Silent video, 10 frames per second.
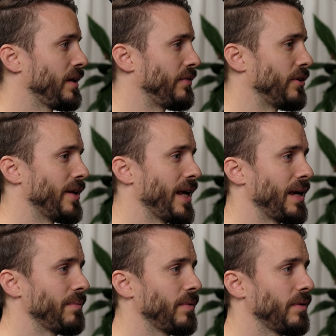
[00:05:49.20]
give it a
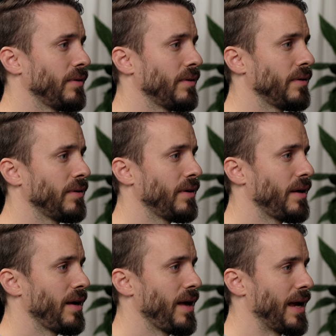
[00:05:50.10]
name,
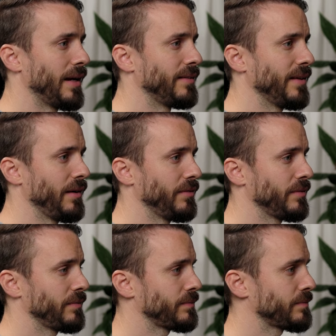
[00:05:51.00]
and click Save.
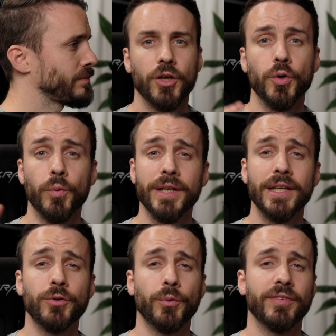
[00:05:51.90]
You will
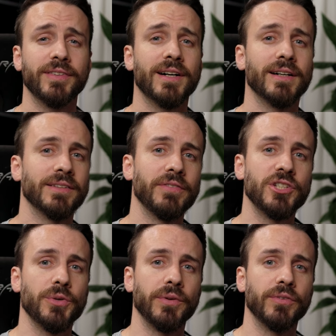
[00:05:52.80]
need to restart
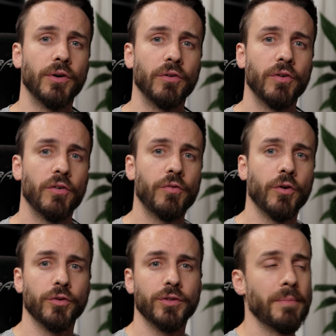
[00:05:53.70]
DaVinci Resolve
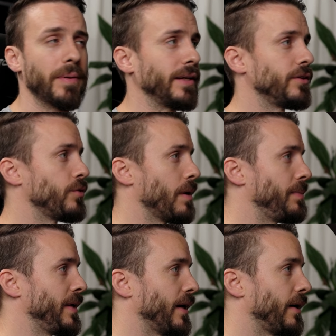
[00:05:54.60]
for the template to
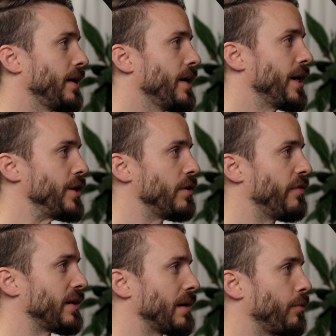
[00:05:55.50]
appear in your
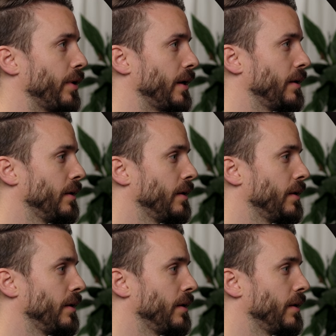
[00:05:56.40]
effect library.